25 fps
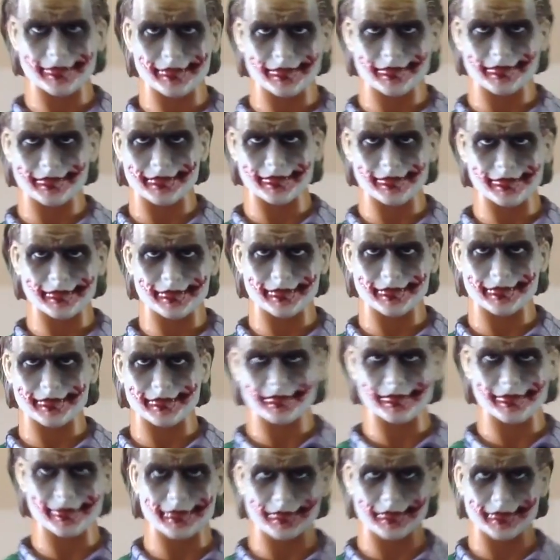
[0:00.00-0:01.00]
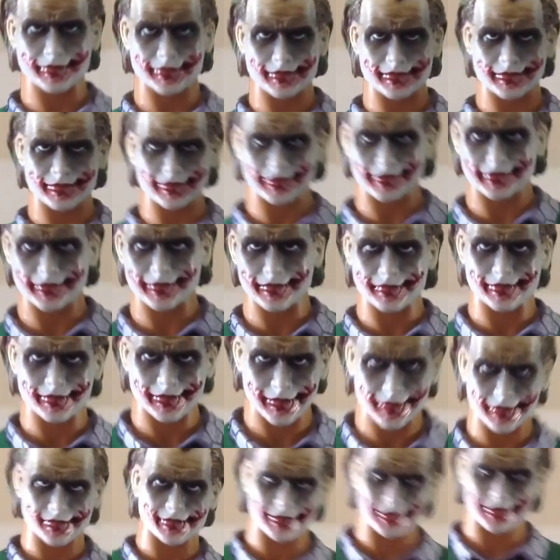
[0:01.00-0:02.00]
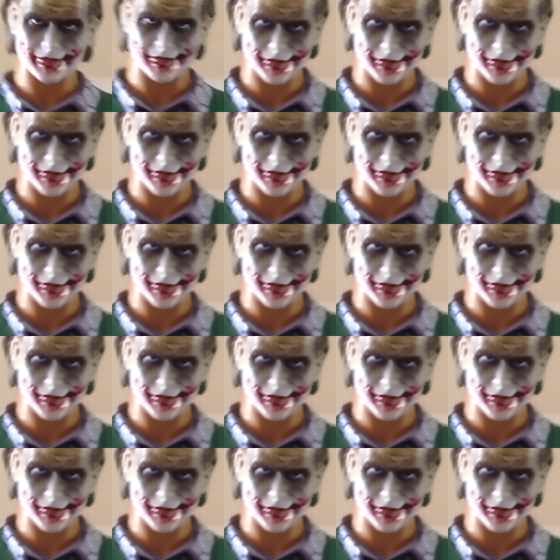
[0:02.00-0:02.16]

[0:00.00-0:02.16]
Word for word: bring back in here just for a second